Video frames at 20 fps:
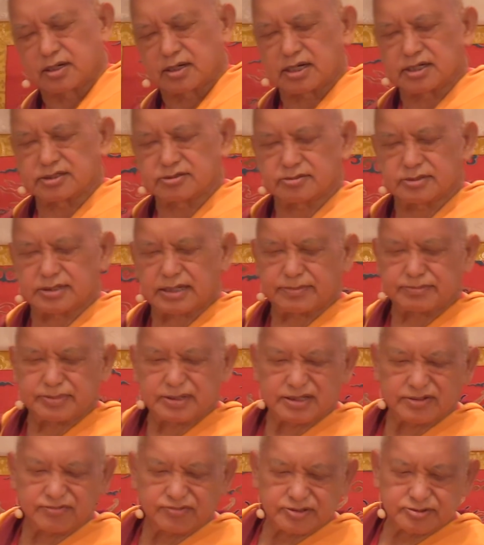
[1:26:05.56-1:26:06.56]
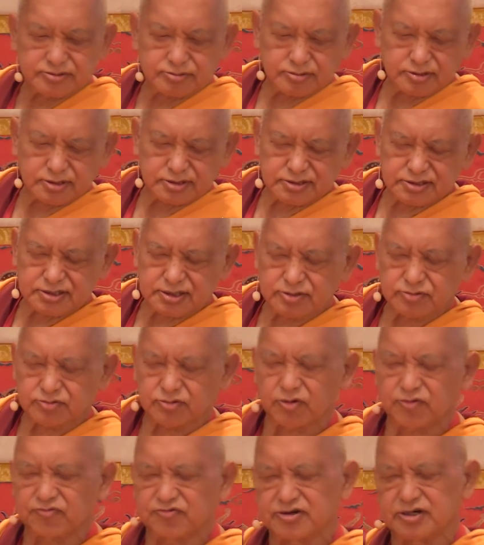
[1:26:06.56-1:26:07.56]
sort of benefit or anything
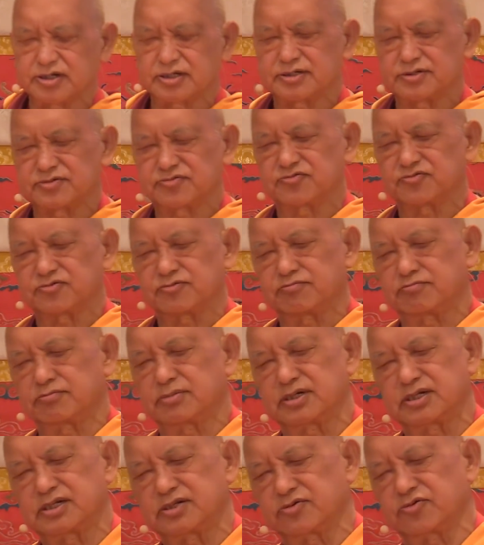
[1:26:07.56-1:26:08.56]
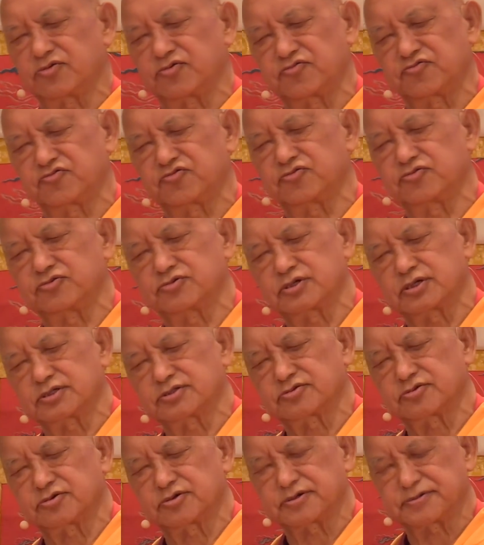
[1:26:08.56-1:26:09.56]
offering money or food or
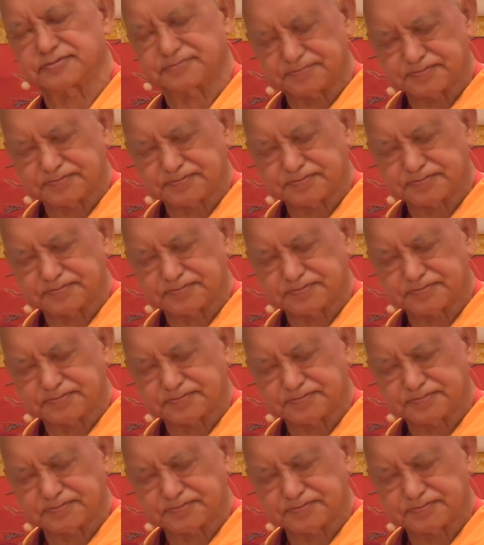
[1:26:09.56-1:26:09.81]
so.